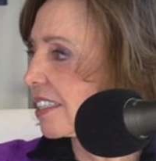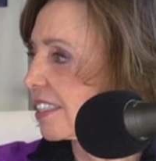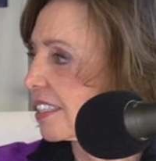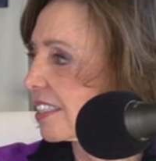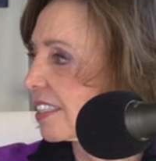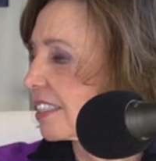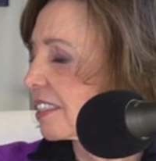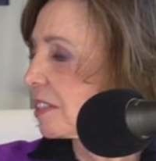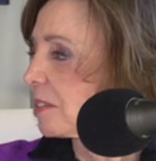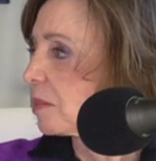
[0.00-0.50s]

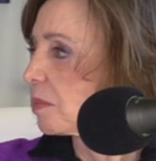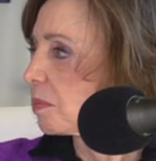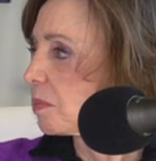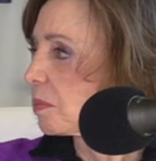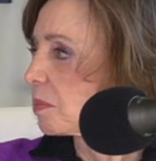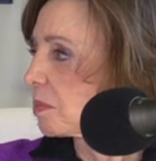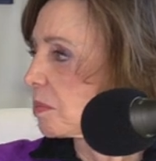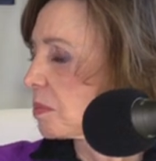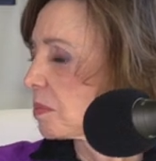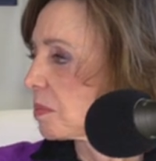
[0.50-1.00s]

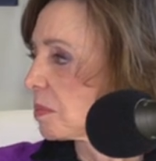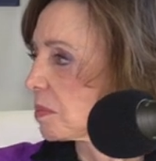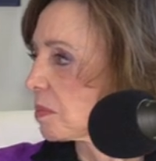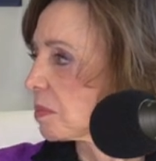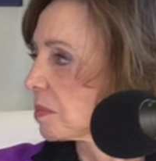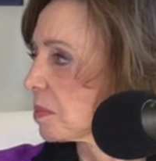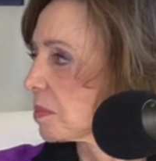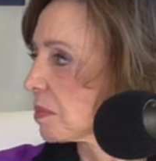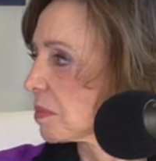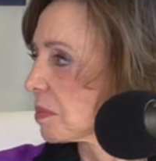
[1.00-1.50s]

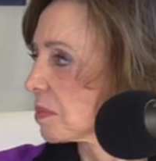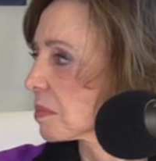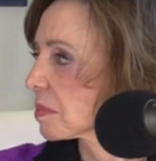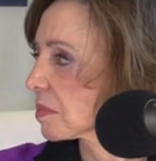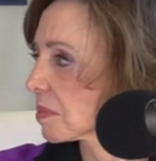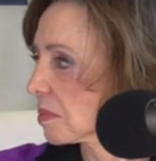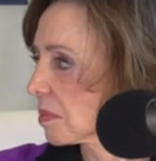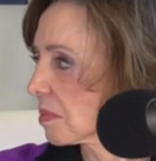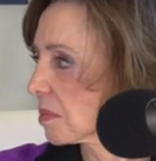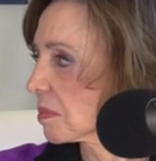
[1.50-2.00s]

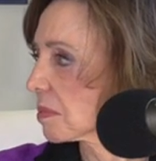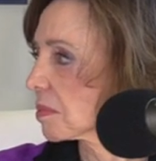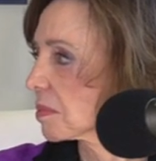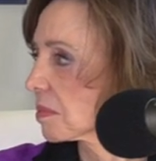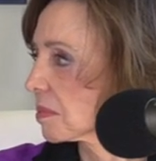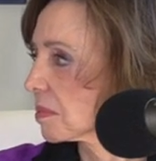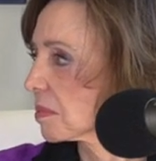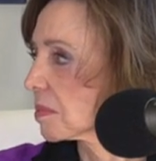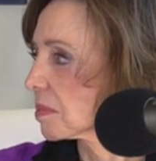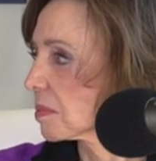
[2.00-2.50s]

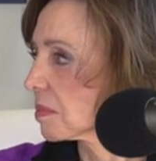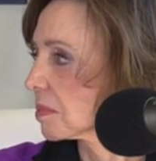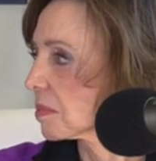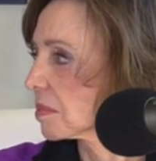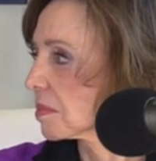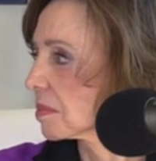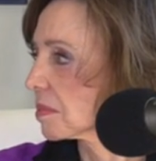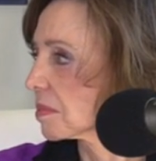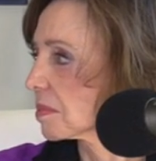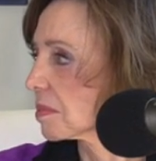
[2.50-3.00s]

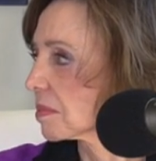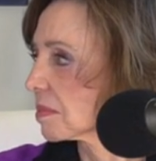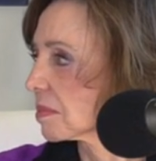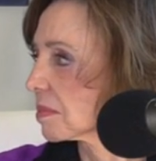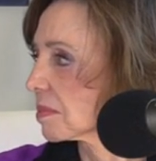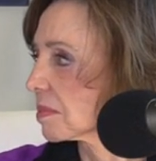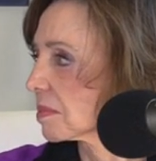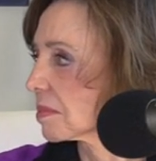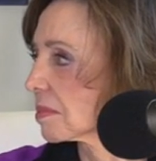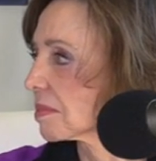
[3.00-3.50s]

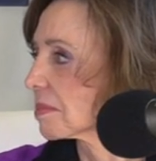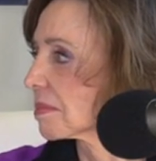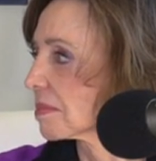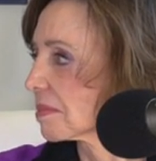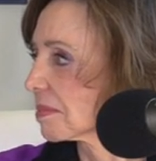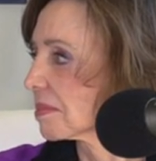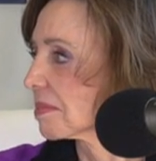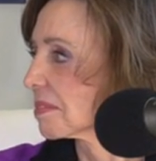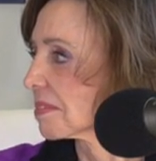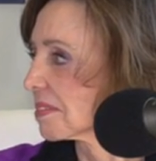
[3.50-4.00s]

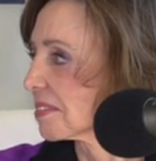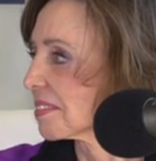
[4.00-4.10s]
This person isn't speaking.